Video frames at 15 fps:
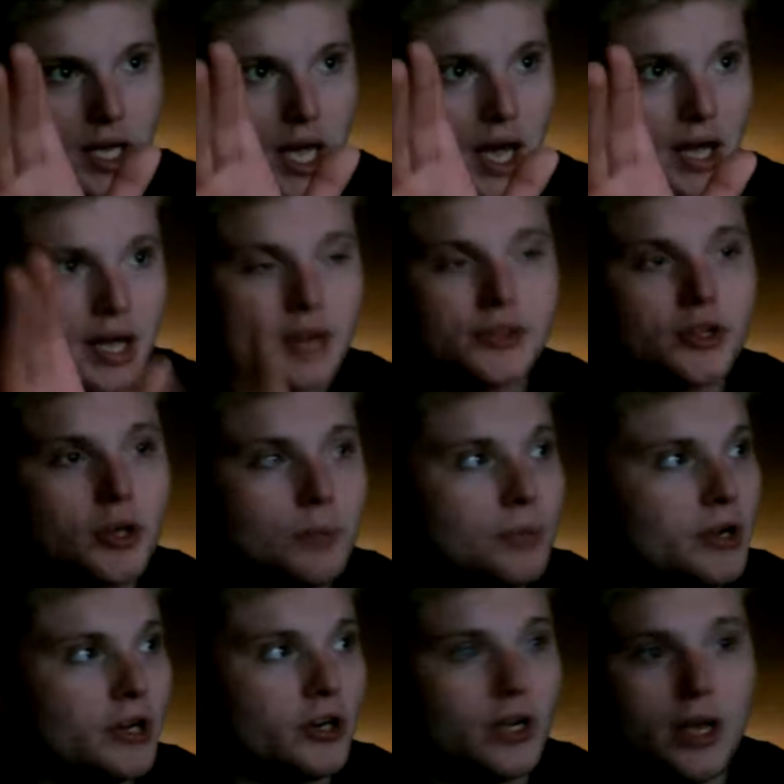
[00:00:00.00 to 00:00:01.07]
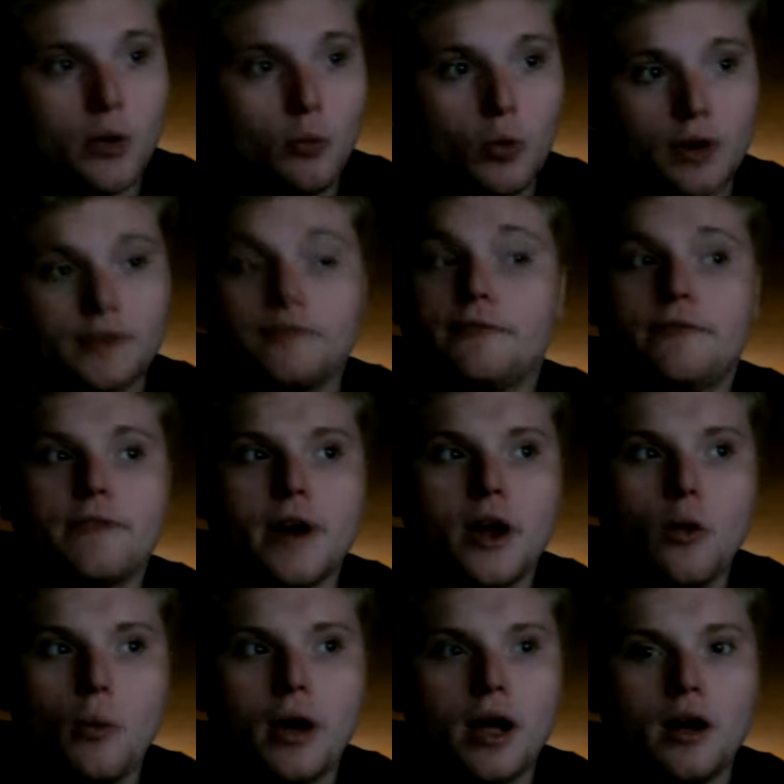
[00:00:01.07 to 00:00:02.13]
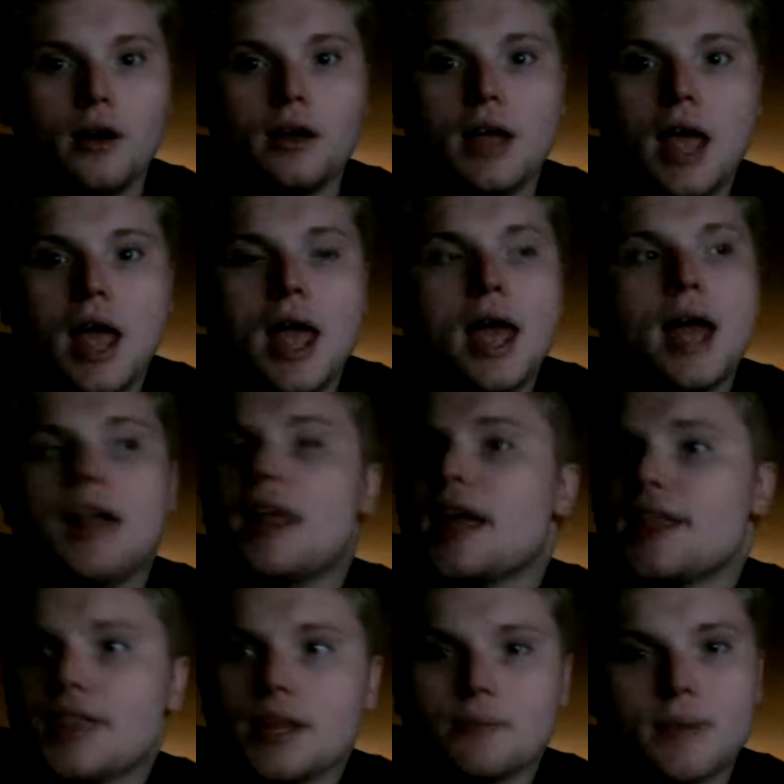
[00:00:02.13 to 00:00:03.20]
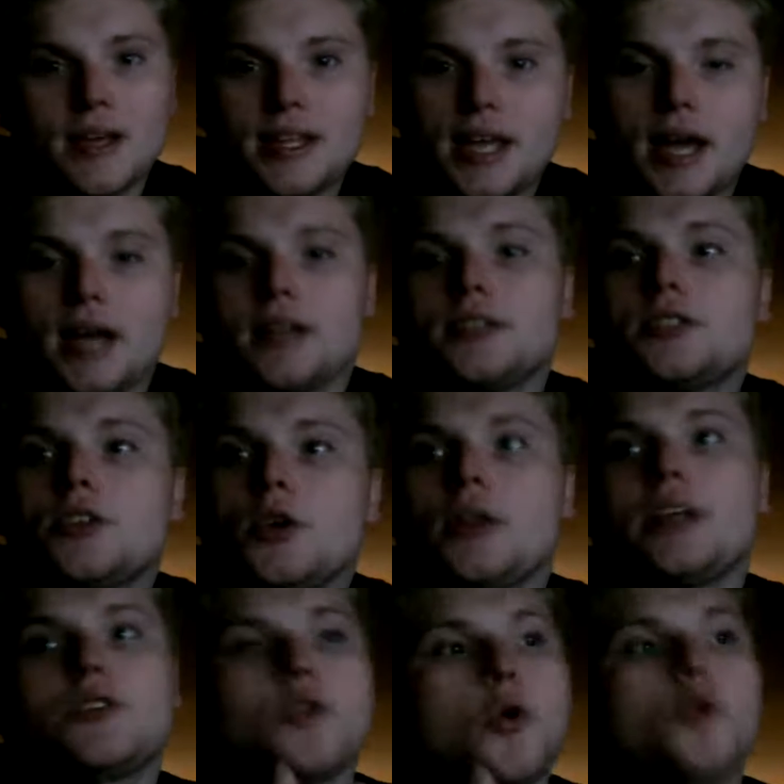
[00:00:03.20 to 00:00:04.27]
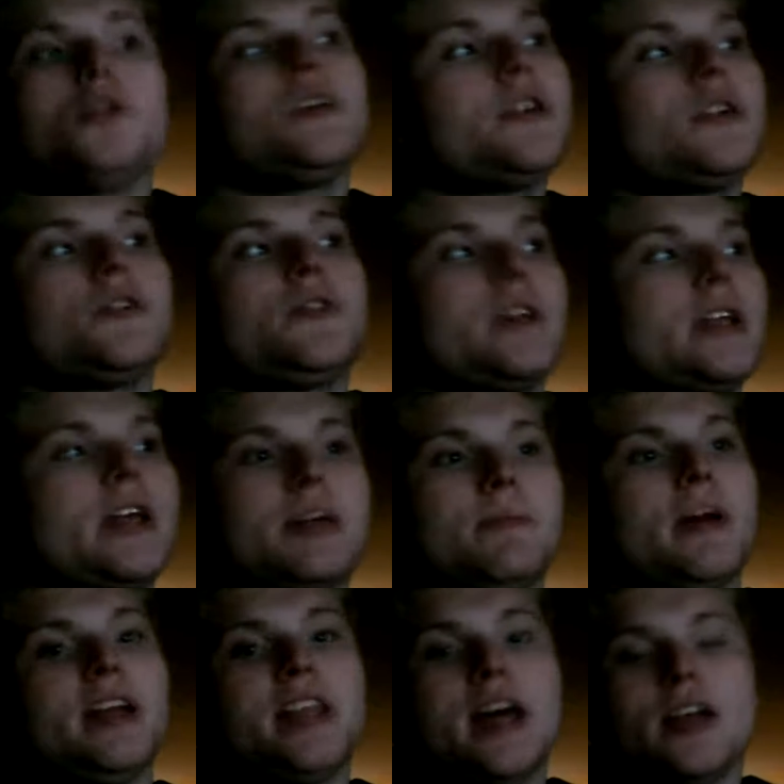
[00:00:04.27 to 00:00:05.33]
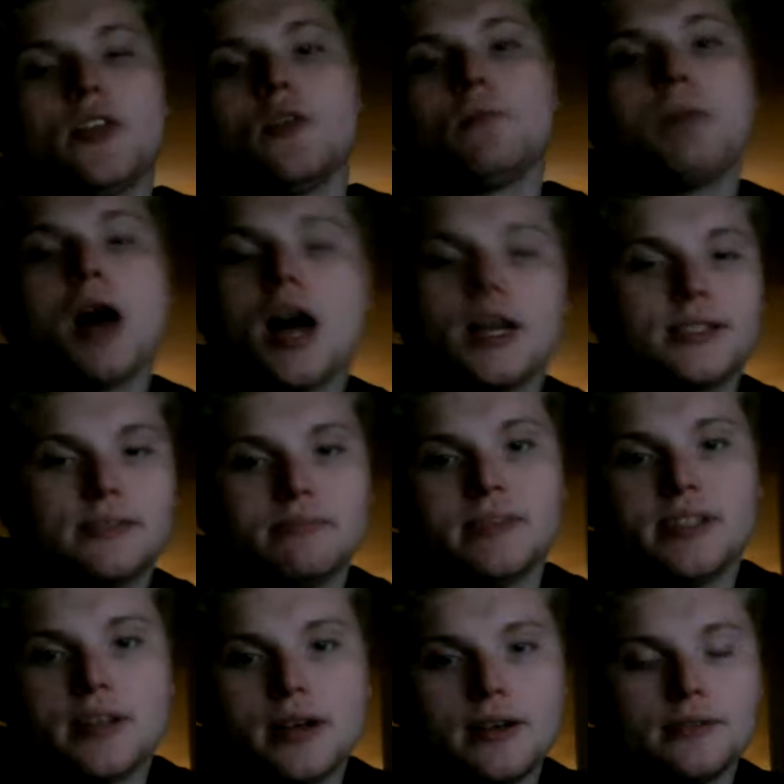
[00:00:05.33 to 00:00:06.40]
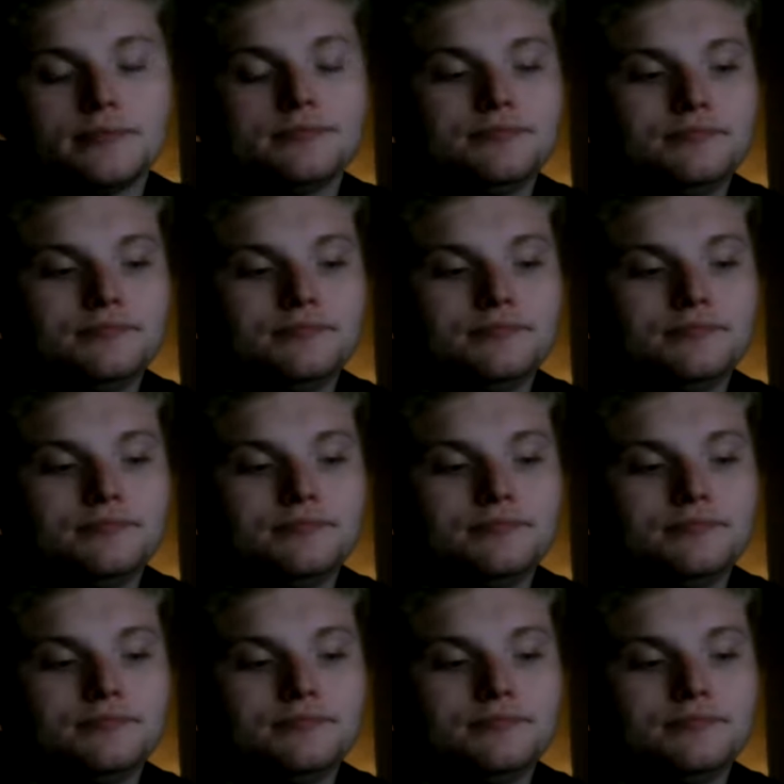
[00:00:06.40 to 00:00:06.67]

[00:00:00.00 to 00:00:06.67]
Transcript: I got the computer. It worked very well, and I thank my dad. So that's the only good thing that my dad possibly done.